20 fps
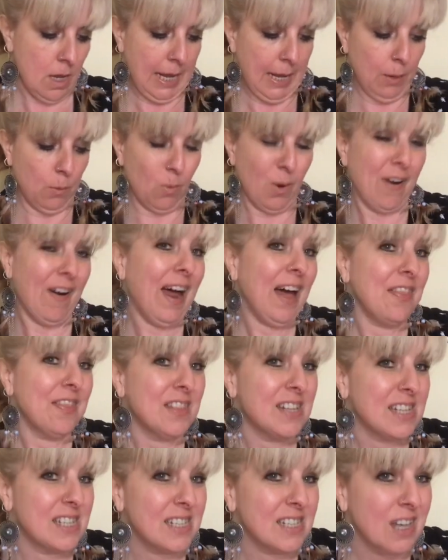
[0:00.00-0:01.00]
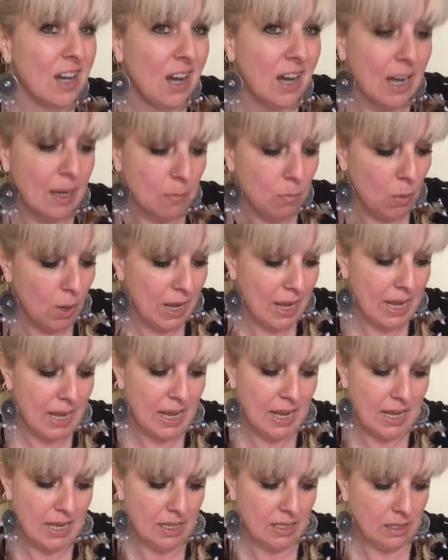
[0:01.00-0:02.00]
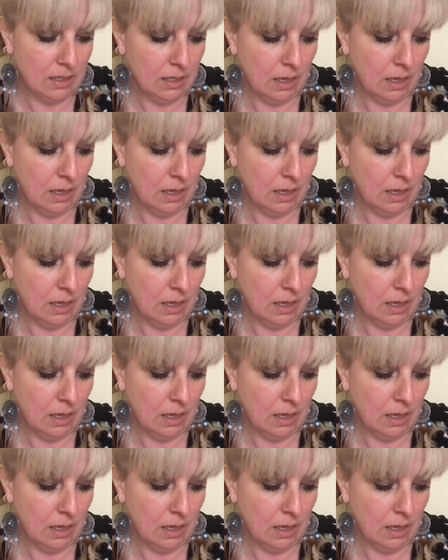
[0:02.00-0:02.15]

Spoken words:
We're at the time where,